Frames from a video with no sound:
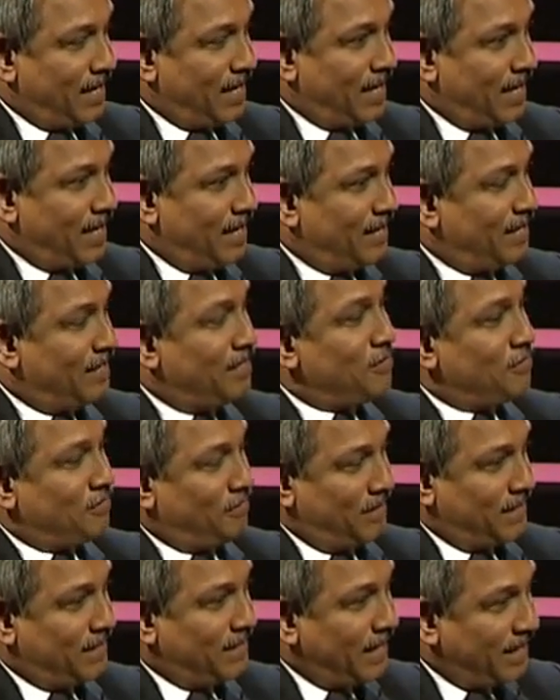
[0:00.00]
And
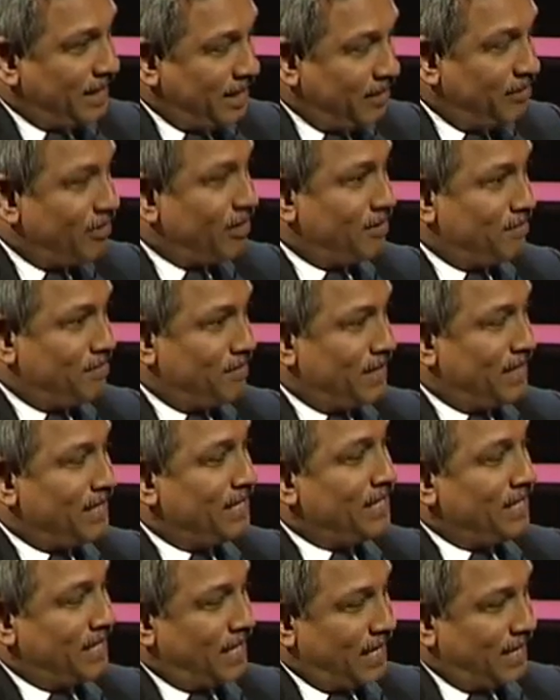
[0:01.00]
with that development,
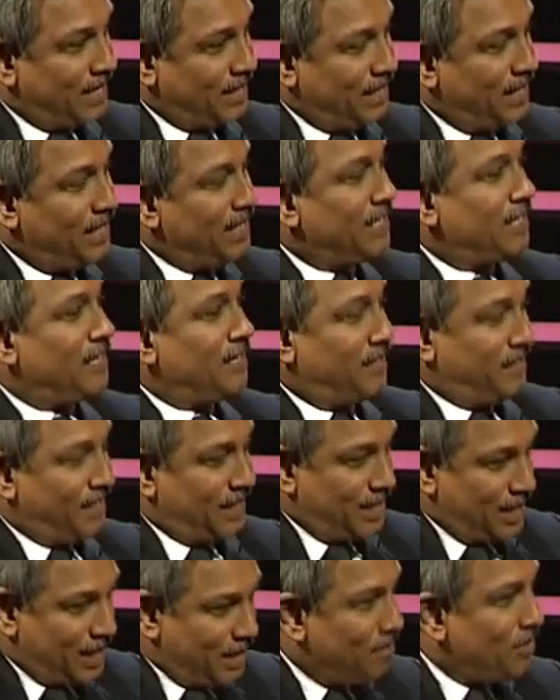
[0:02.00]
I think
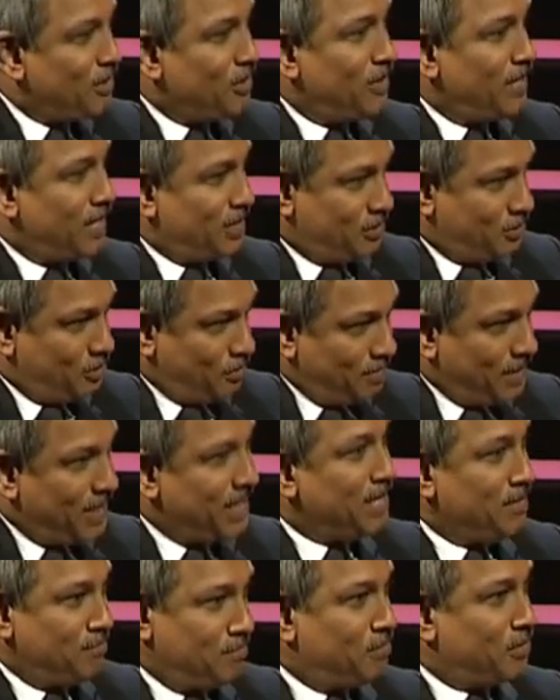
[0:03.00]
the labor law has to
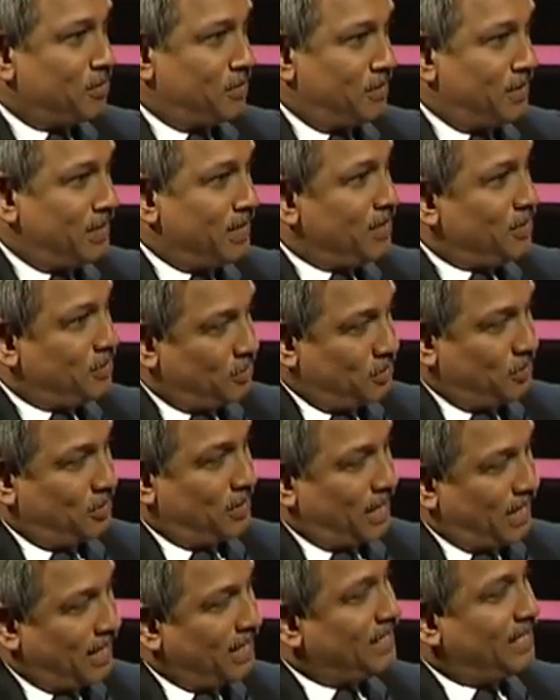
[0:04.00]
be improved. So
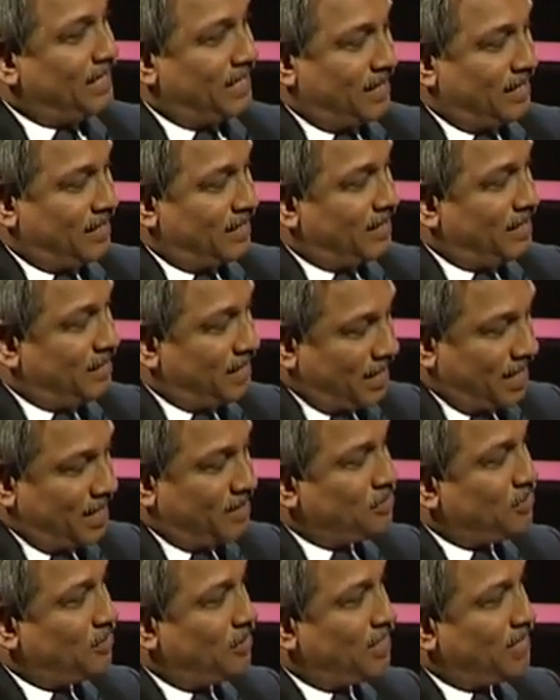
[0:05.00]
I
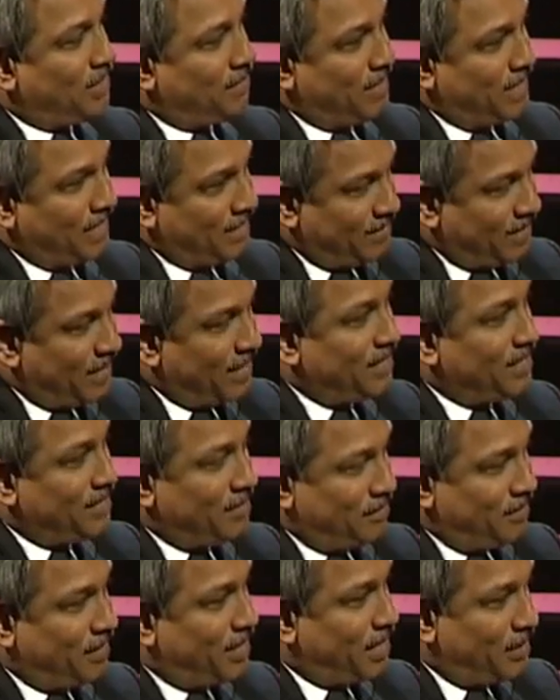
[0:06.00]
strongly believe that
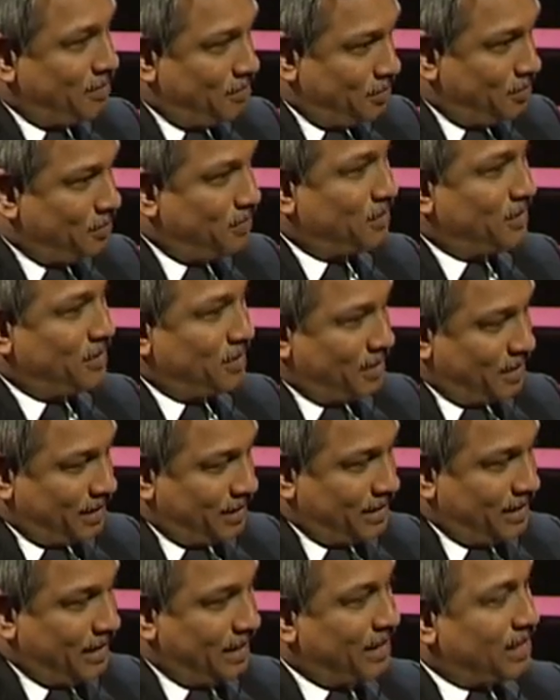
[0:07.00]
we have to
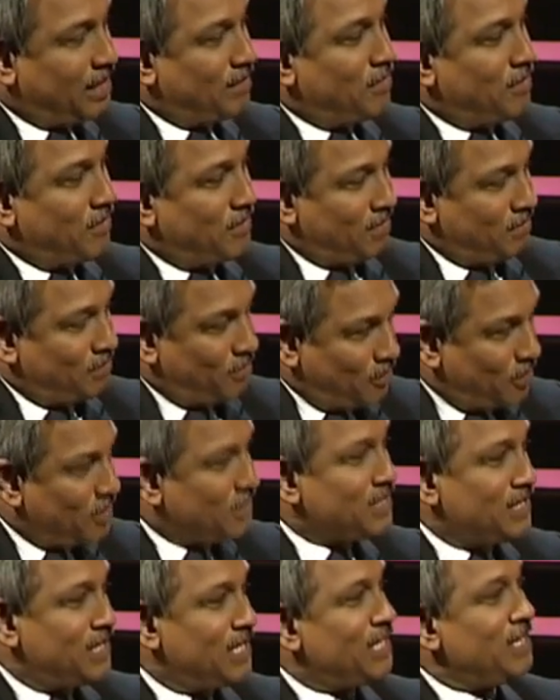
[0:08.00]
think about
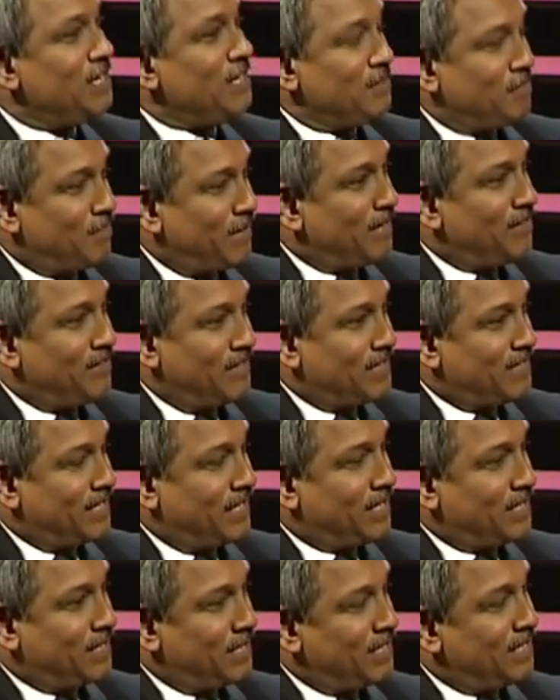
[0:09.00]
mostly private
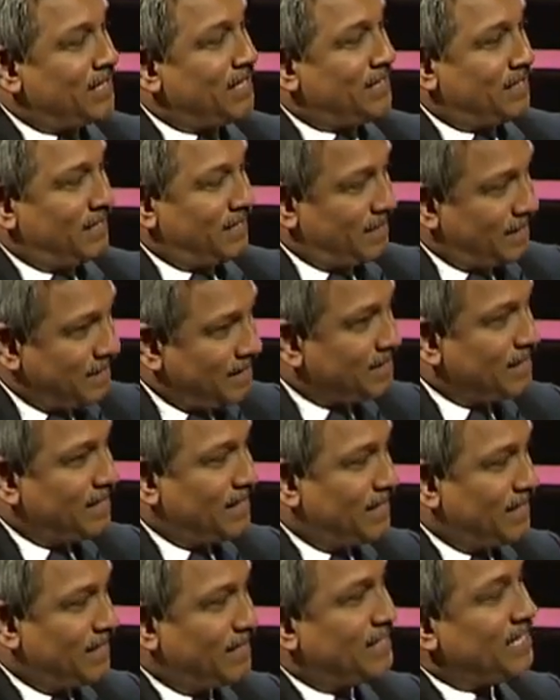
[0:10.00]
sector. The
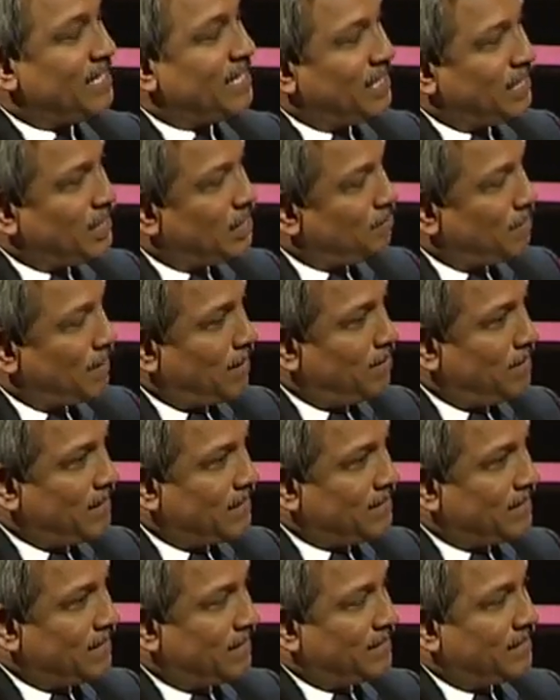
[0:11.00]
reason is in the
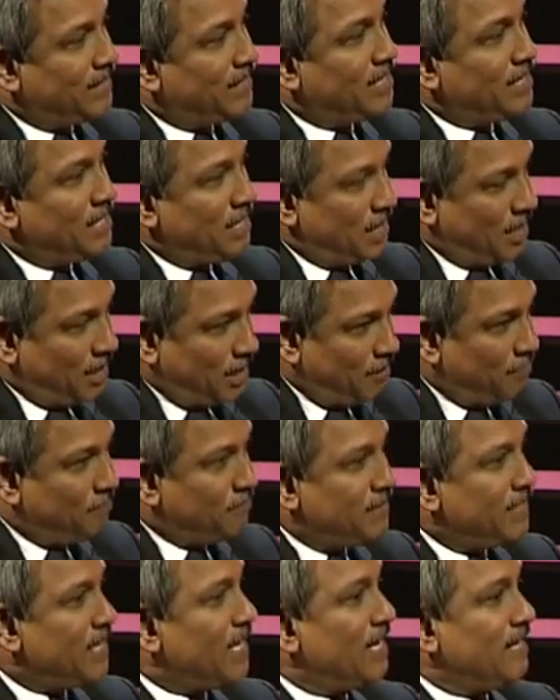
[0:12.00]
public sector, if
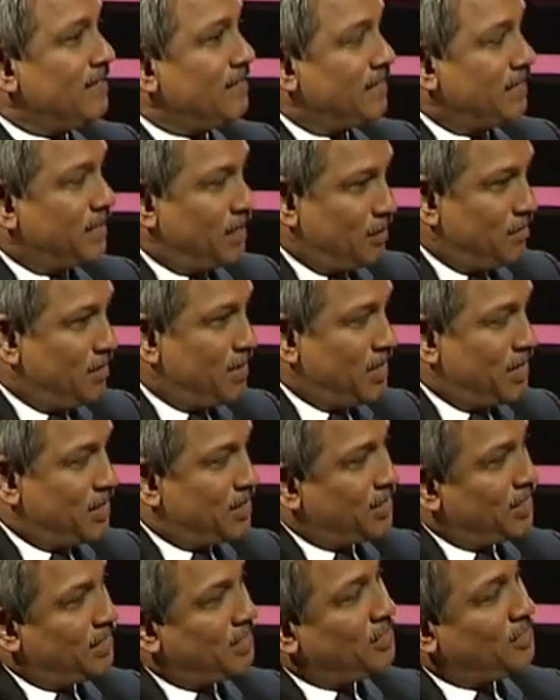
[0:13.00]
there is a
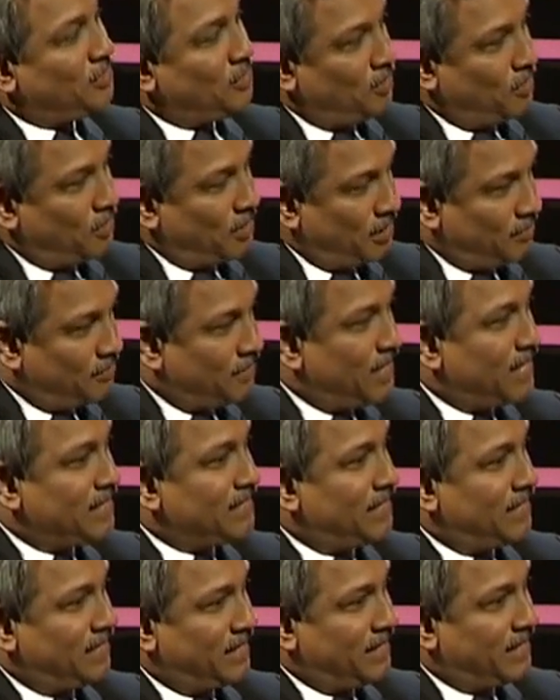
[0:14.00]
termination or if there is
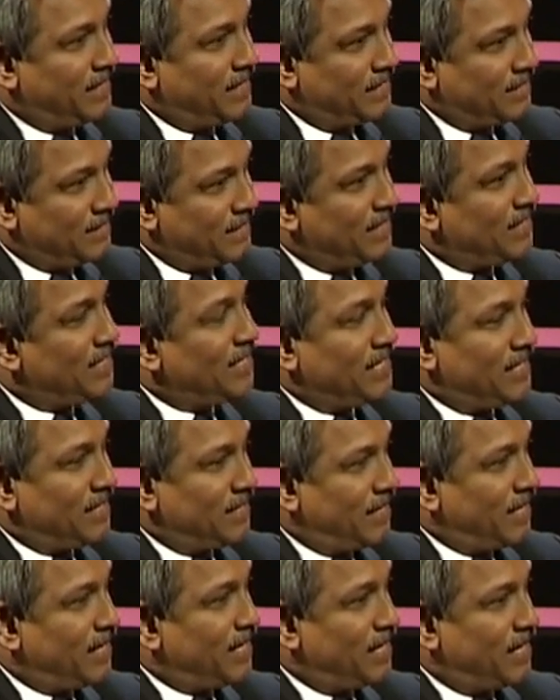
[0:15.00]
a litigation,
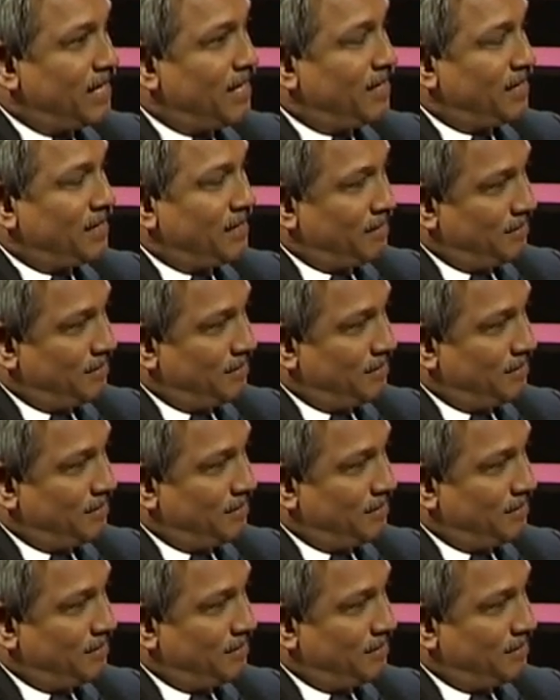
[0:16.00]
there are